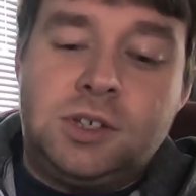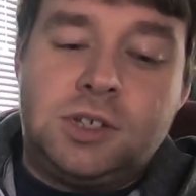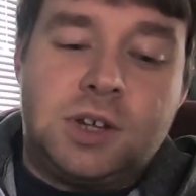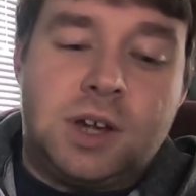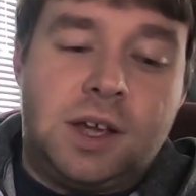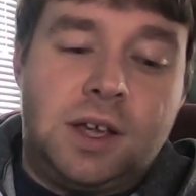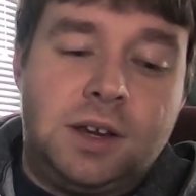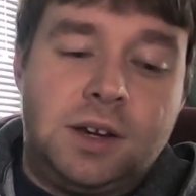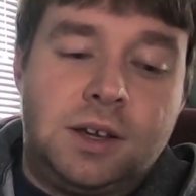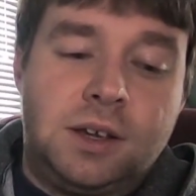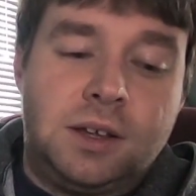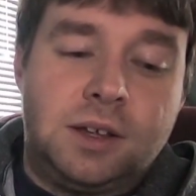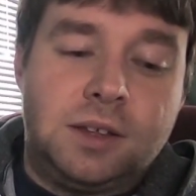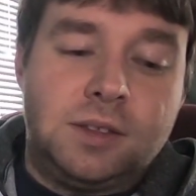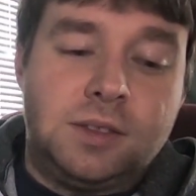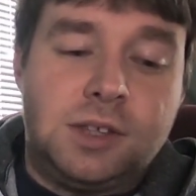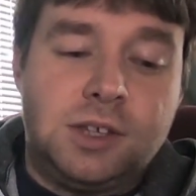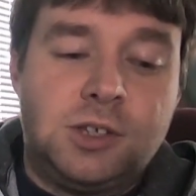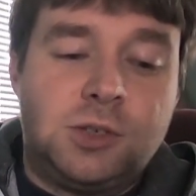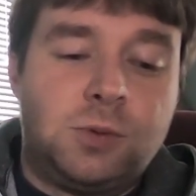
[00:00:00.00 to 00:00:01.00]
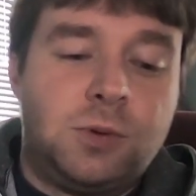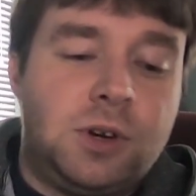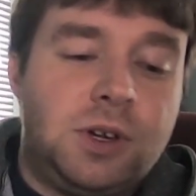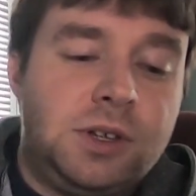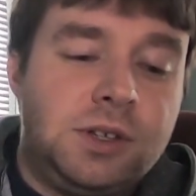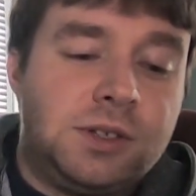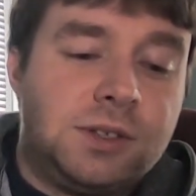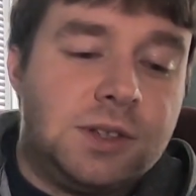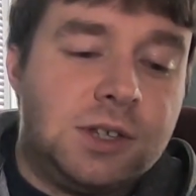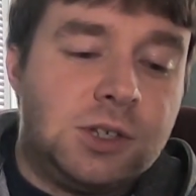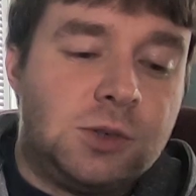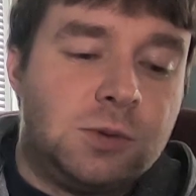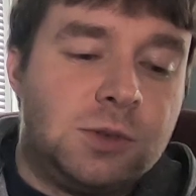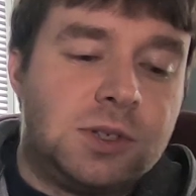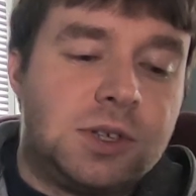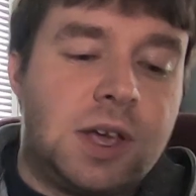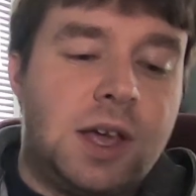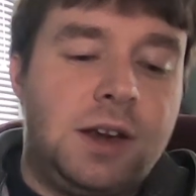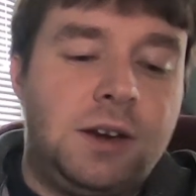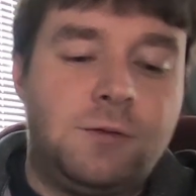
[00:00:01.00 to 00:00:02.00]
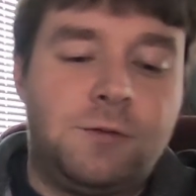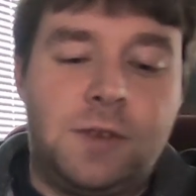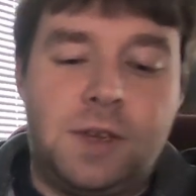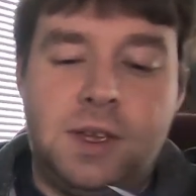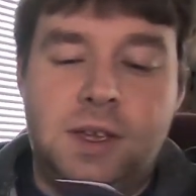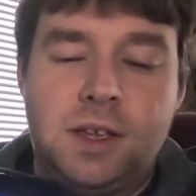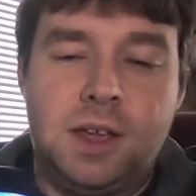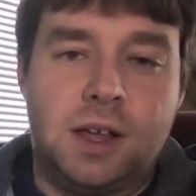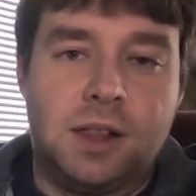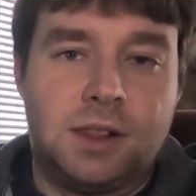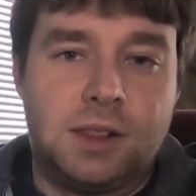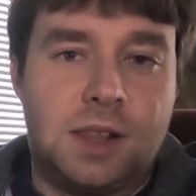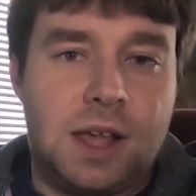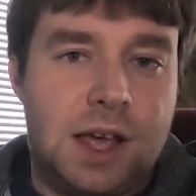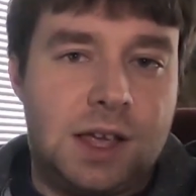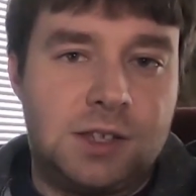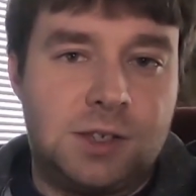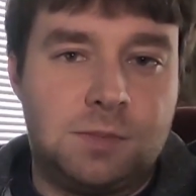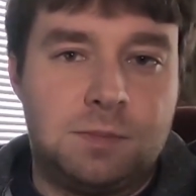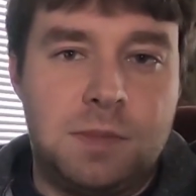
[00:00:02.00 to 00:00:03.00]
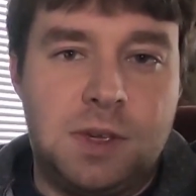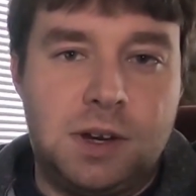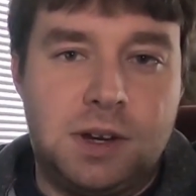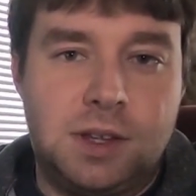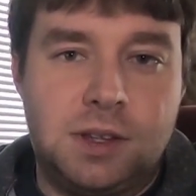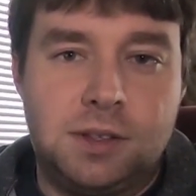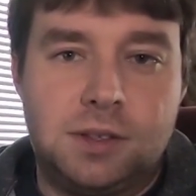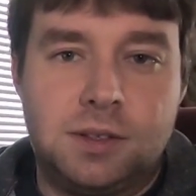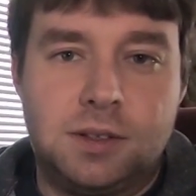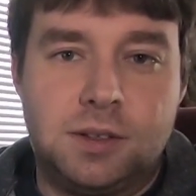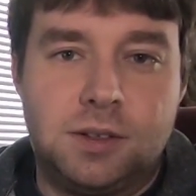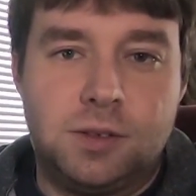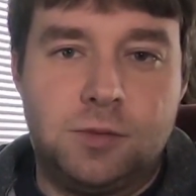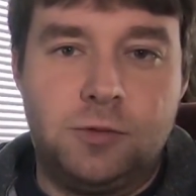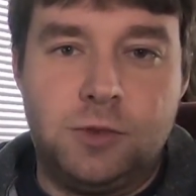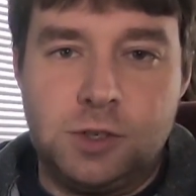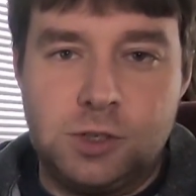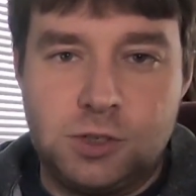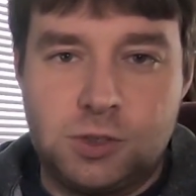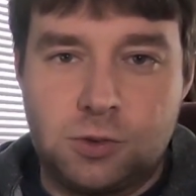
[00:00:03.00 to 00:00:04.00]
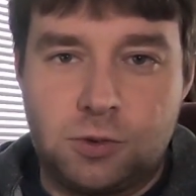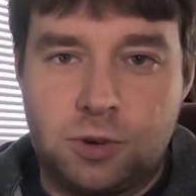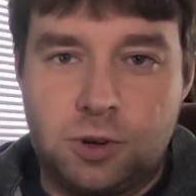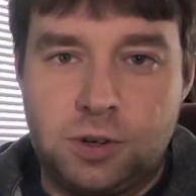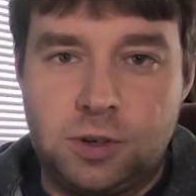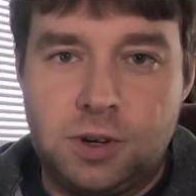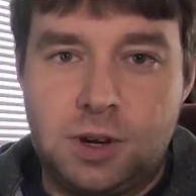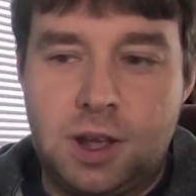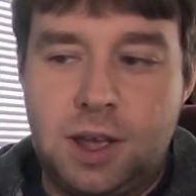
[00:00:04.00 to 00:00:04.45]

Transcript: China, this was kind of a last-minute resort.